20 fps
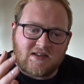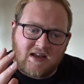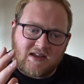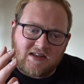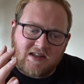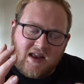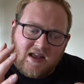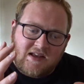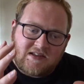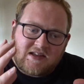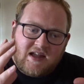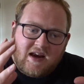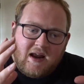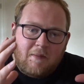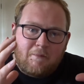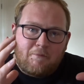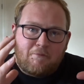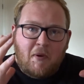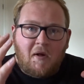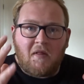it's
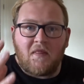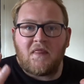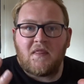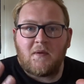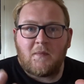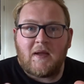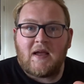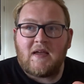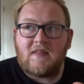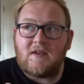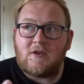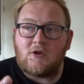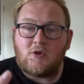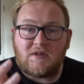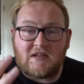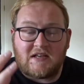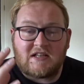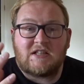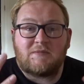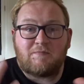kind of burnt the way that
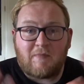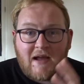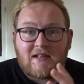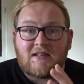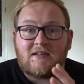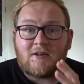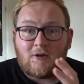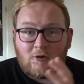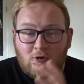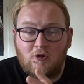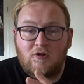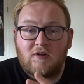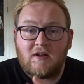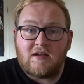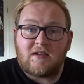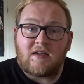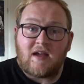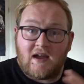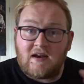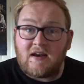you'd expect it to look
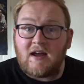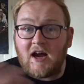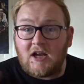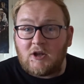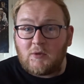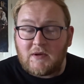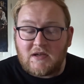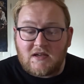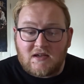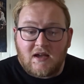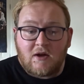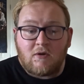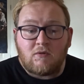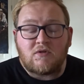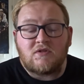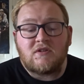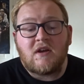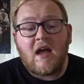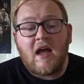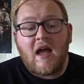like in Halloween
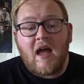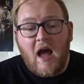Kills.